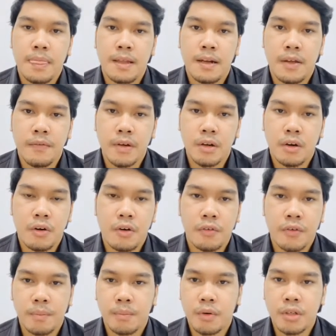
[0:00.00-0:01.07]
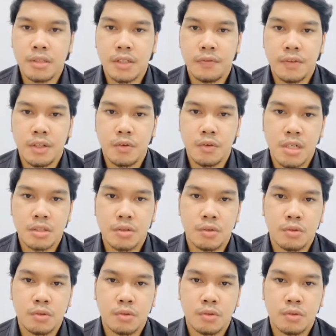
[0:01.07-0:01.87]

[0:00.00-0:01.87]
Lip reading: the level of employee safety knowledge